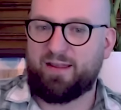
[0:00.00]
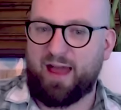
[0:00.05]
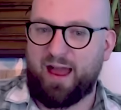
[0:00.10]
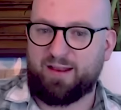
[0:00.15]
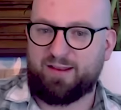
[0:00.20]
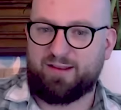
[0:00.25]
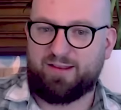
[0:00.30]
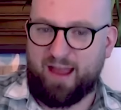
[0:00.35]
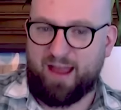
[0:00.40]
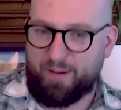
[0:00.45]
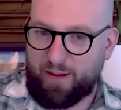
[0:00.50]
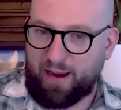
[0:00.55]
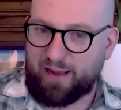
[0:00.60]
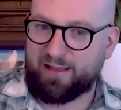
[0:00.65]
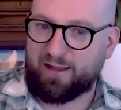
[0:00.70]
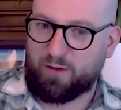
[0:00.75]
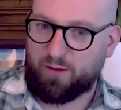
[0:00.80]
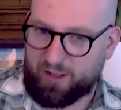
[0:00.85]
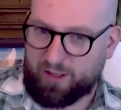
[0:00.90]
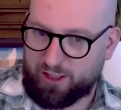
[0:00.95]
standby
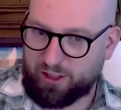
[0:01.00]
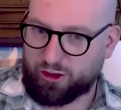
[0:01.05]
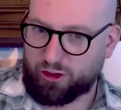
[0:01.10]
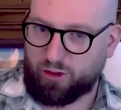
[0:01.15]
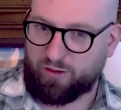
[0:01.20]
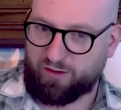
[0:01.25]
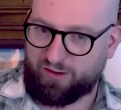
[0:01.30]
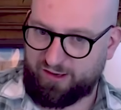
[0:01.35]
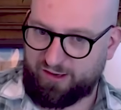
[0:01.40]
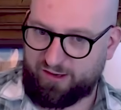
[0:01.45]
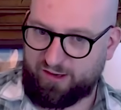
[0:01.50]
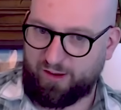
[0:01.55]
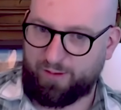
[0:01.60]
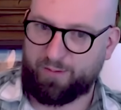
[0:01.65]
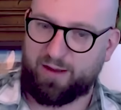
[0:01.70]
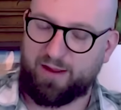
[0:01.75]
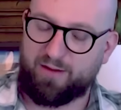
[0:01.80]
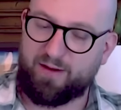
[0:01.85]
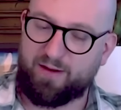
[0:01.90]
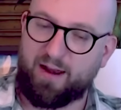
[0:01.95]
liquid control system,
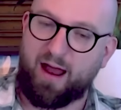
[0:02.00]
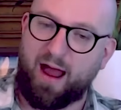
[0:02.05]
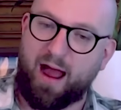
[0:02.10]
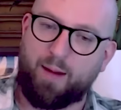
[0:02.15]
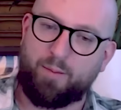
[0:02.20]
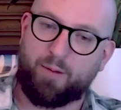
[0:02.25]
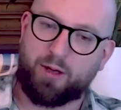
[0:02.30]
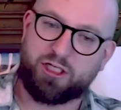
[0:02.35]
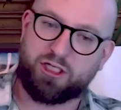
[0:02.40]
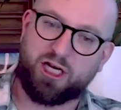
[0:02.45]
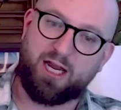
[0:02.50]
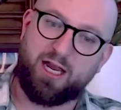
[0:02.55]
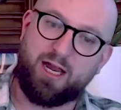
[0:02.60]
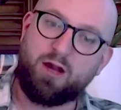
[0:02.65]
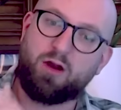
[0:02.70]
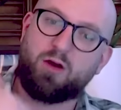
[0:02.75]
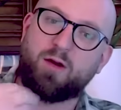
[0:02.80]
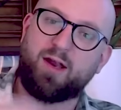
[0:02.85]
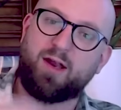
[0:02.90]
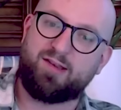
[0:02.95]
given how much
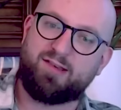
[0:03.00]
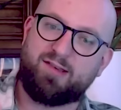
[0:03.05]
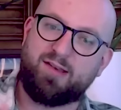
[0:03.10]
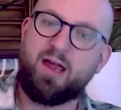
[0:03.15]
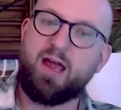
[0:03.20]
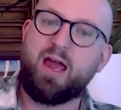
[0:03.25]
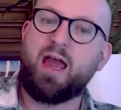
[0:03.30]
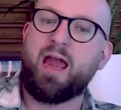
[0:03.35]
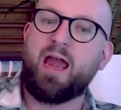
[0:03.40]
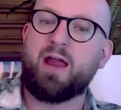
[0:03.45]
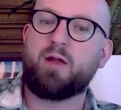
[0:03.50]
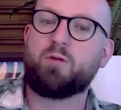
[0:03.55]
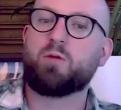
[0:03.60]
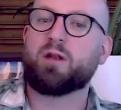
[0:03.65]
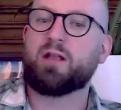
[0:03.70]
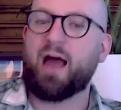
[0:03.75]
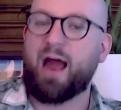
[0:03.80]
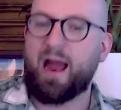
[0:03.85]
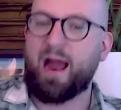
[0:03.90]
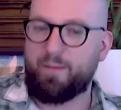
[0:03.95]
increase in
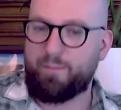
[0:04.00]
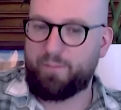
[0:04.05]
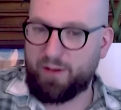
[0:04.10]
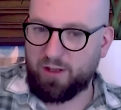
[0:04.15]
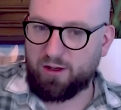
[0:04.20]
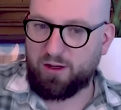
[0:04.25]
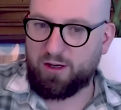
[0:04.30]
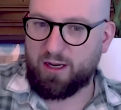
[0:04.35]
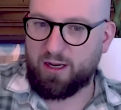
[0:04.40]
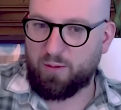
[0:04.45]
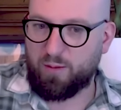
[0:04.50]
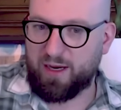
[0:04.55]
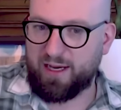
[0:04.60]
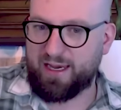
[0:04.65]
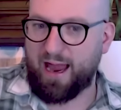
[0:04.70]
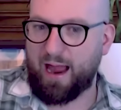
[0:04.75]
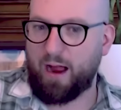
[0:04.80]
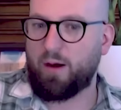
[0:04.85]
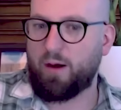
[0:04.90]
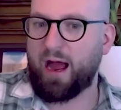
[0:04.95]
reliability we
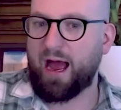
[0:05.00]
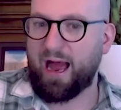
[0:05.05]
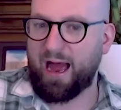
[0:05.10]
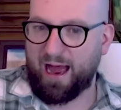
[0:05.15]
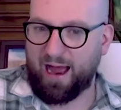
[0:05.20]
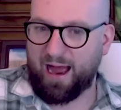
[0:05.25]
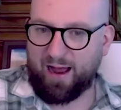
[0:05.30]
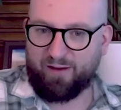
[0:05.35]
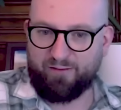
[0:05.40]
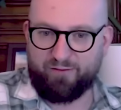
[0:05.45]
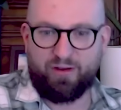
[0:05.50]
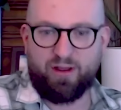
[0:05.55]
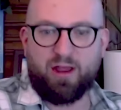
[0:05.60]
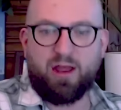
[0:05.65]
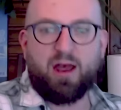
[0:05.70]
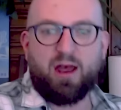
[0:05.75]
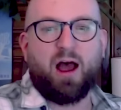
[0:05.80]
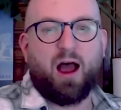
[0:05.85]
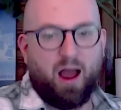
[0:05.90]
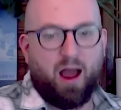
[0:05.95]
now have
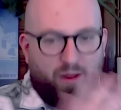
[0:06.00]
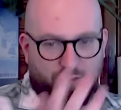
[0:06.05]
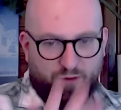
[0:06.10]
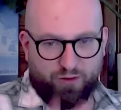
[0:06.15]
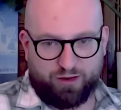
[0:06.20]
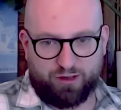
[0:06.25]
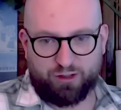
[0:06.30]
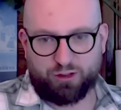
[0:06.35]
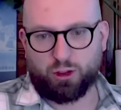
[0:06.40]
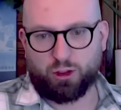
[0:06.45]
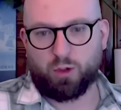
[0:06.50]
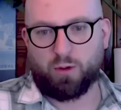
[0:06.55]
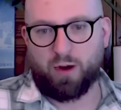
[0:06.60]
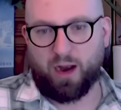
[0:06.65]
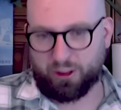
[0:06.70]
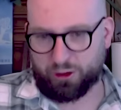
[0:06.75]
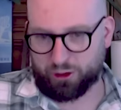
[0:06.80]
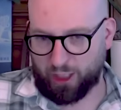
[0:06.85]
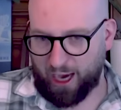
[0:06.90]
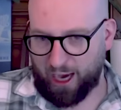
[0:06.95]
on those control
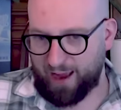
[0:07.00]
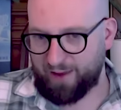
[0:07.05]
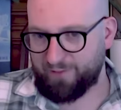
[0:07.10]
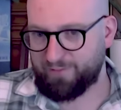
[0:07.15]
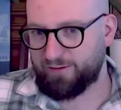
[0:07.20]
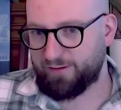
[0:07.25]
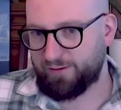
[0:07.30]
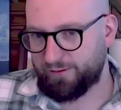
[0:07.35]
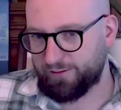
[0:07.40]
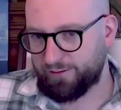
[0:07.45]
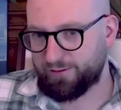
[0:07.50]
rod drives.